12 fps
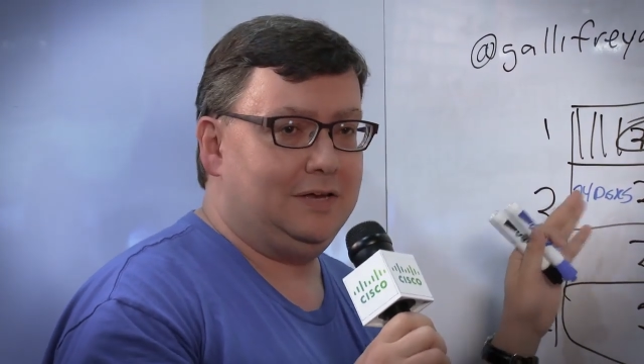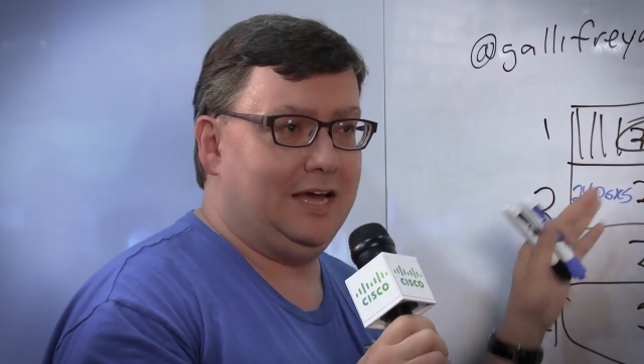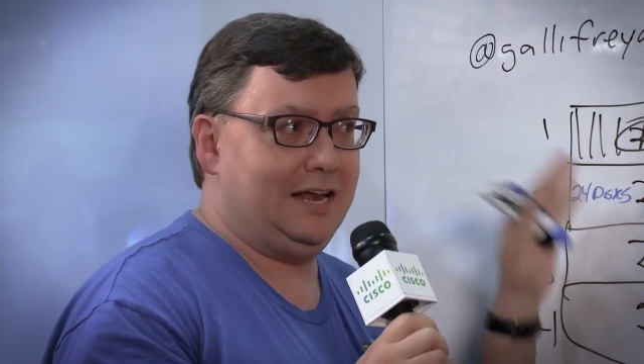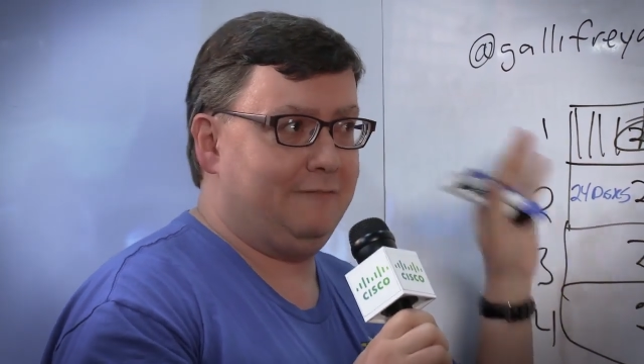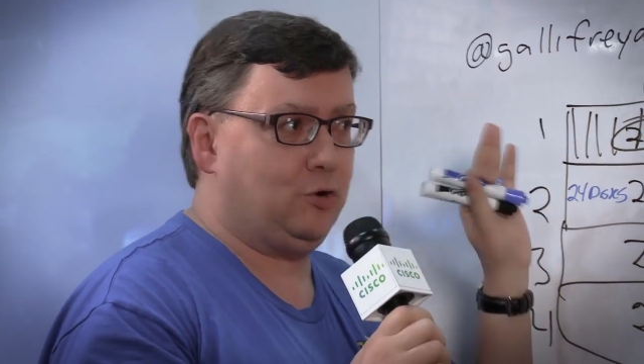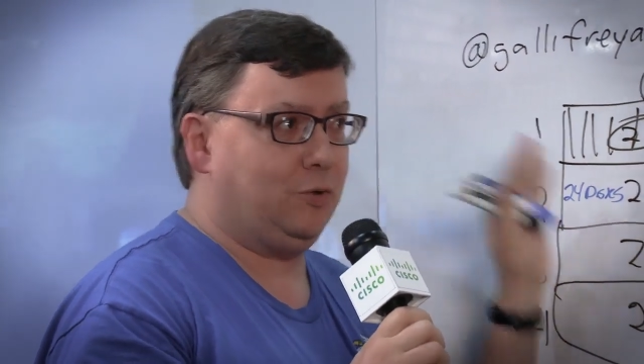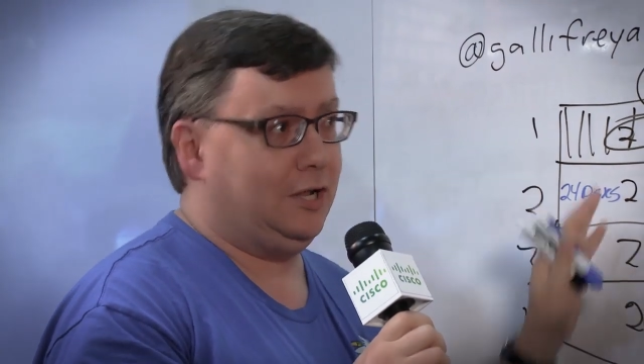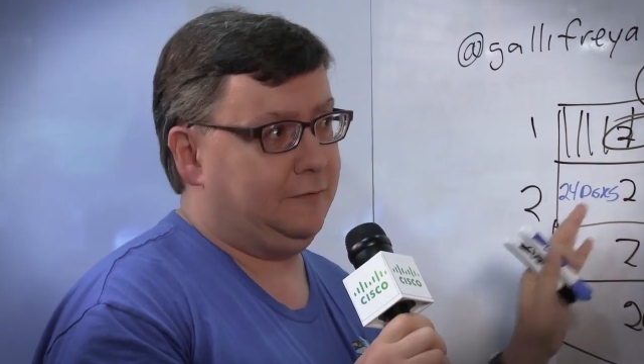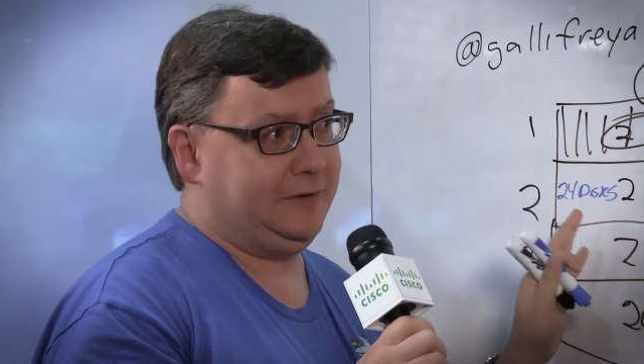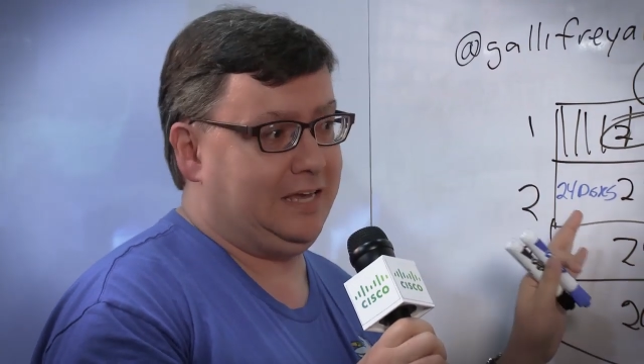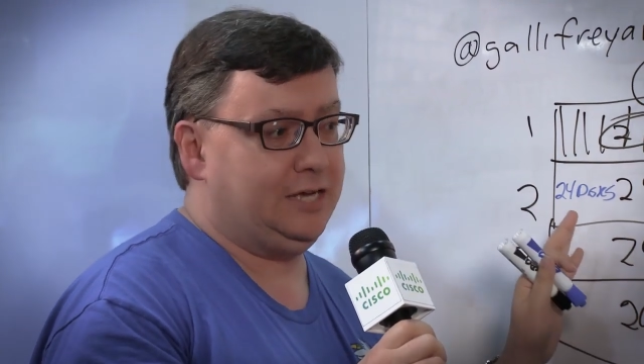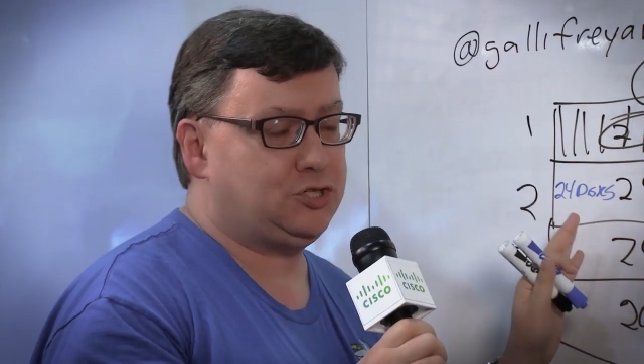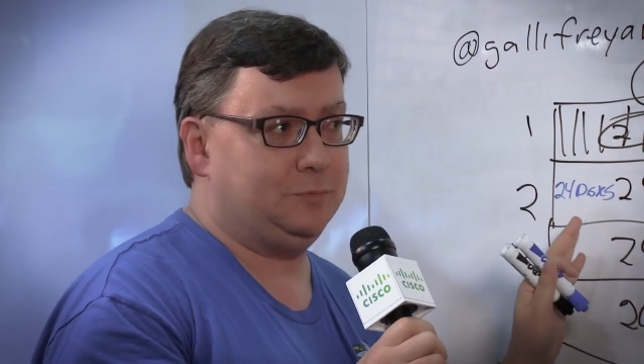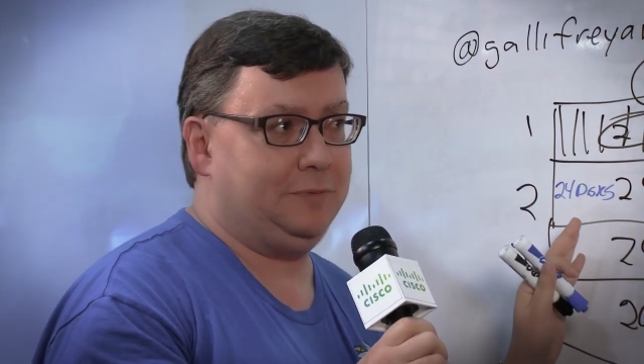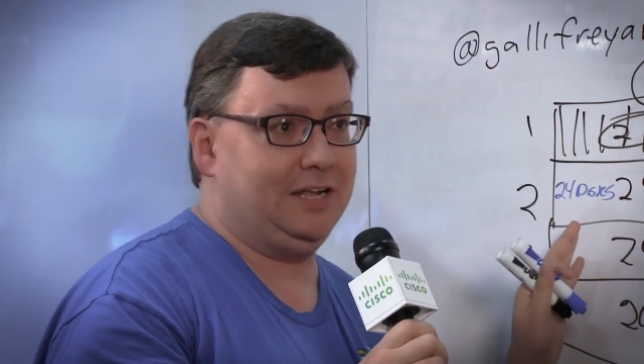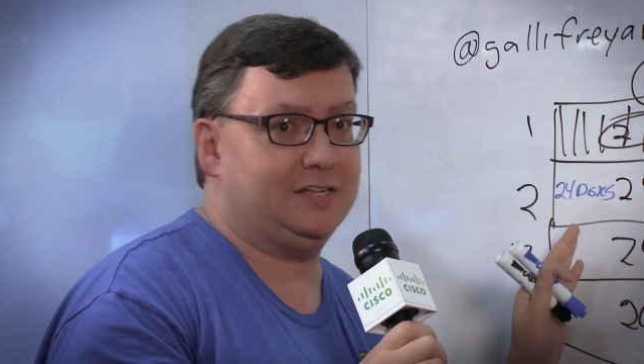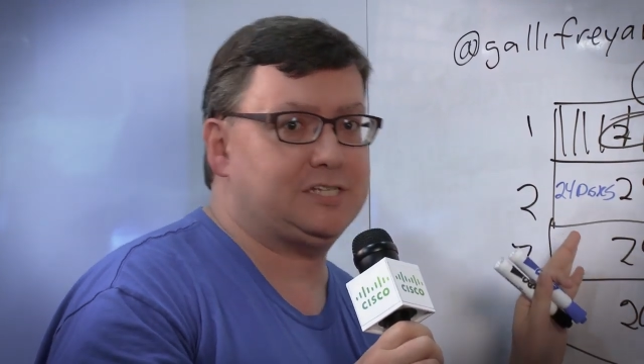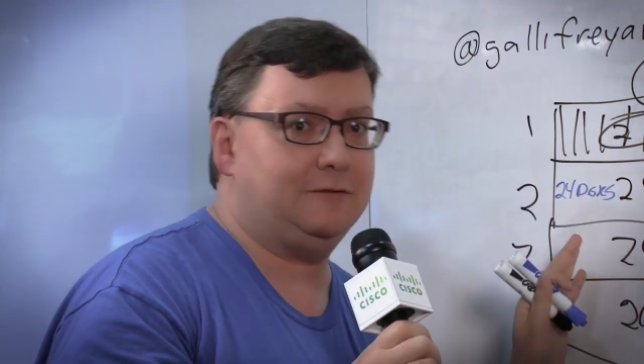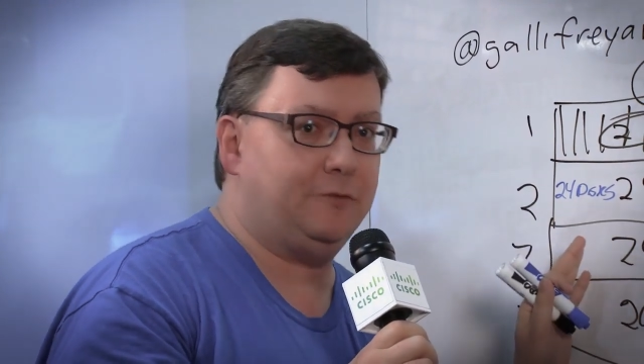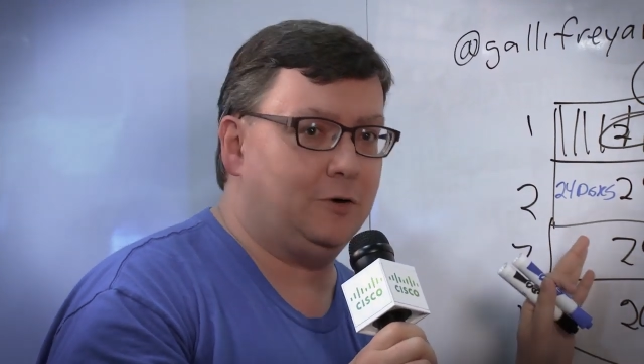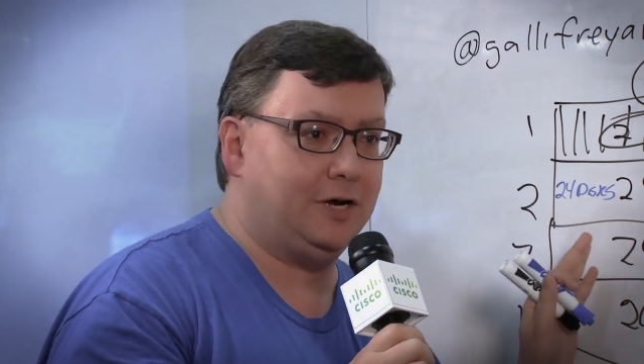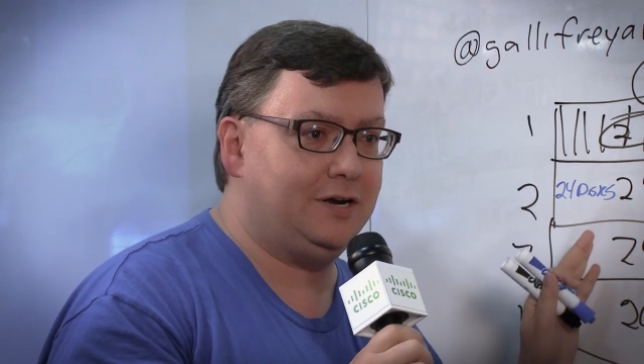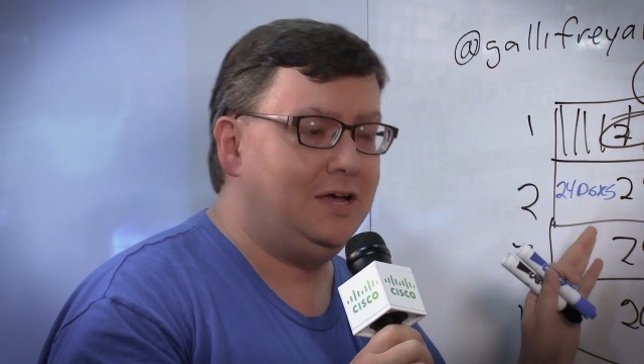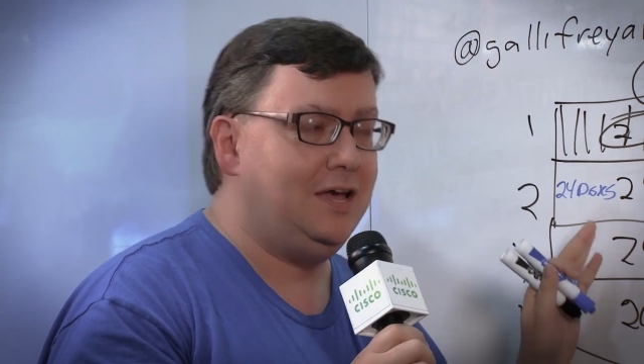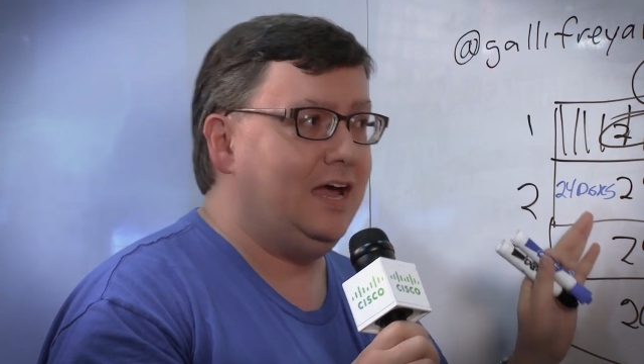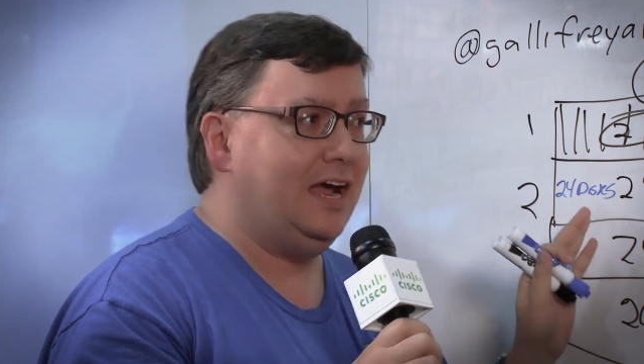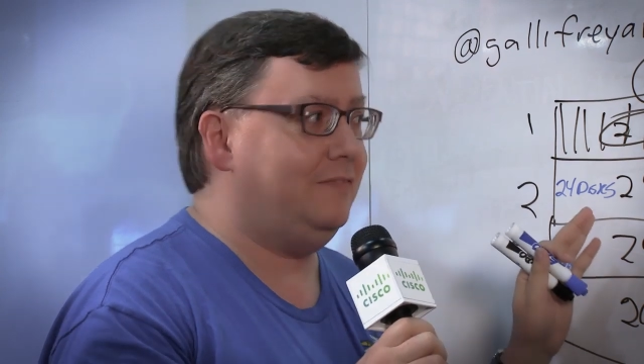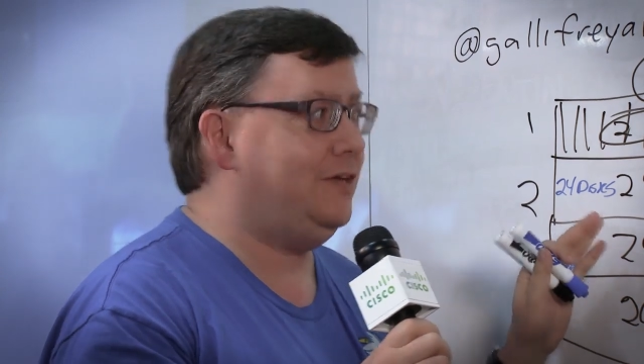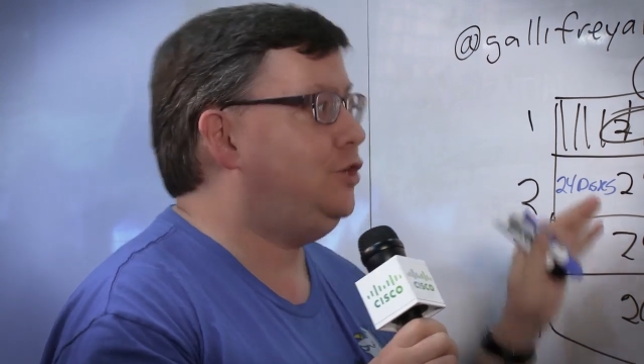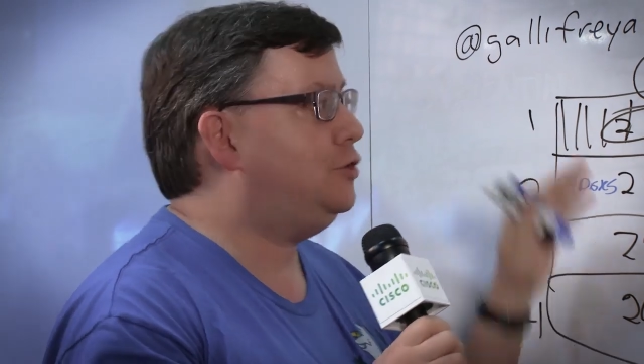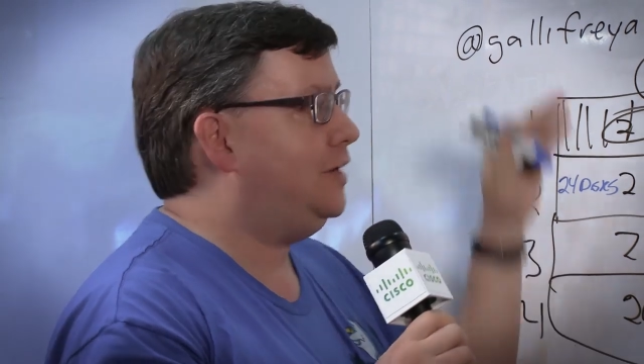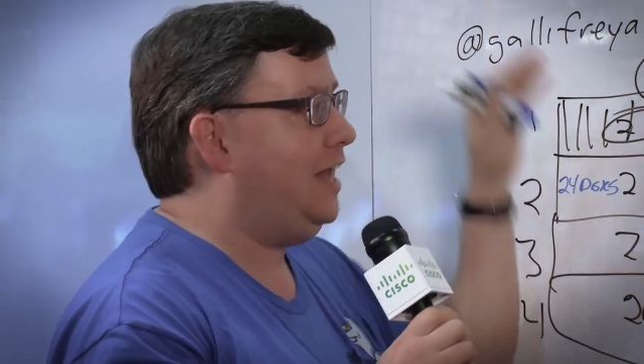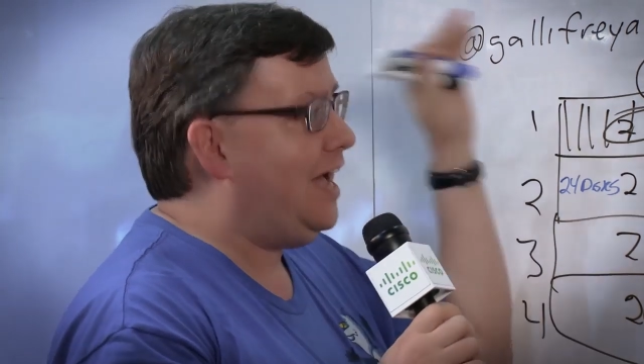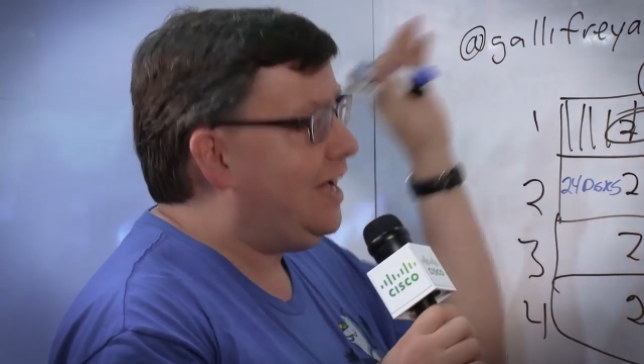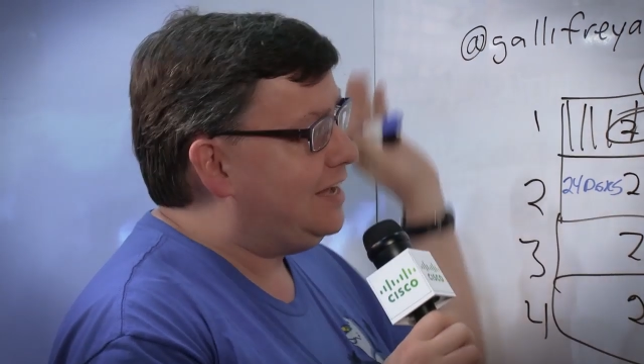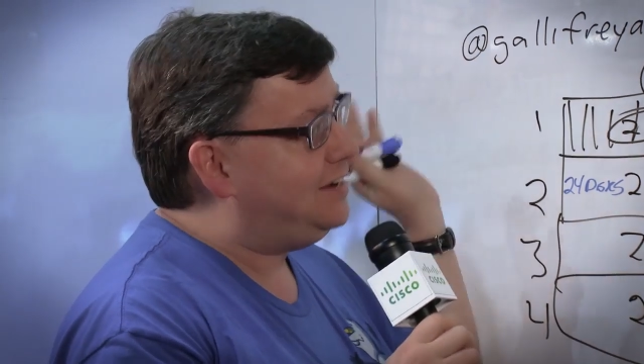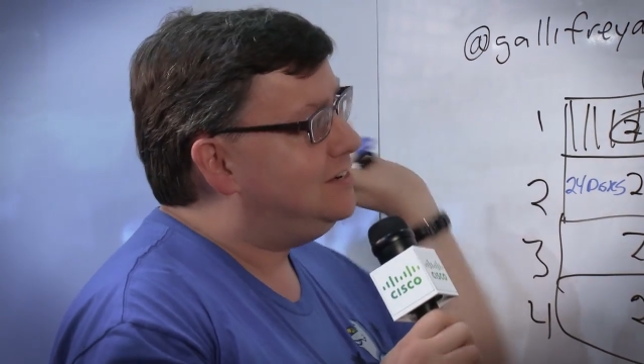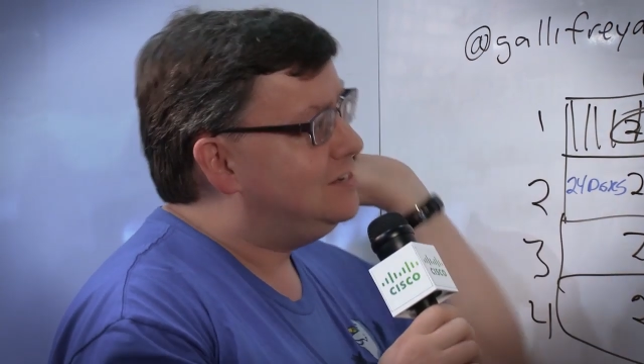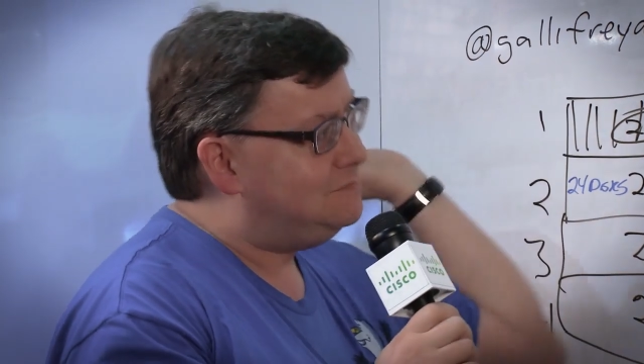and have a qualification policy for it, and then you can add